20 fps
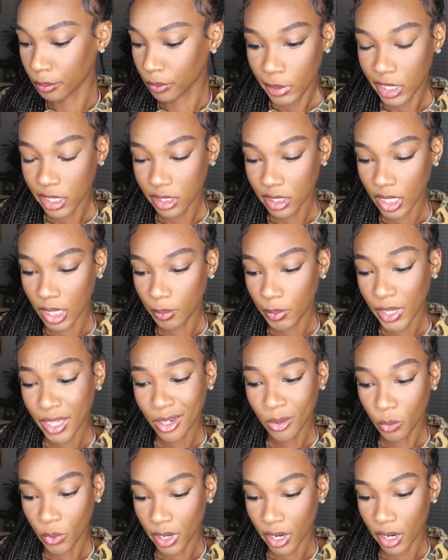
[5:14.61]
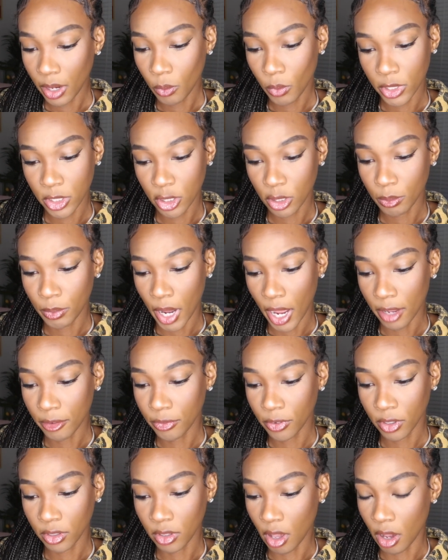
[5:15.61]
Because keeping and wearing what you buy
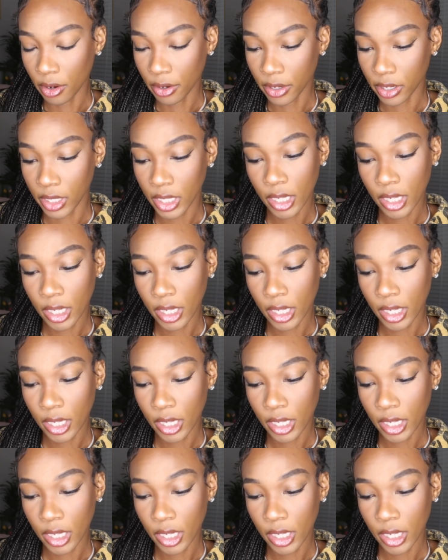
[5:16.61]
for longer,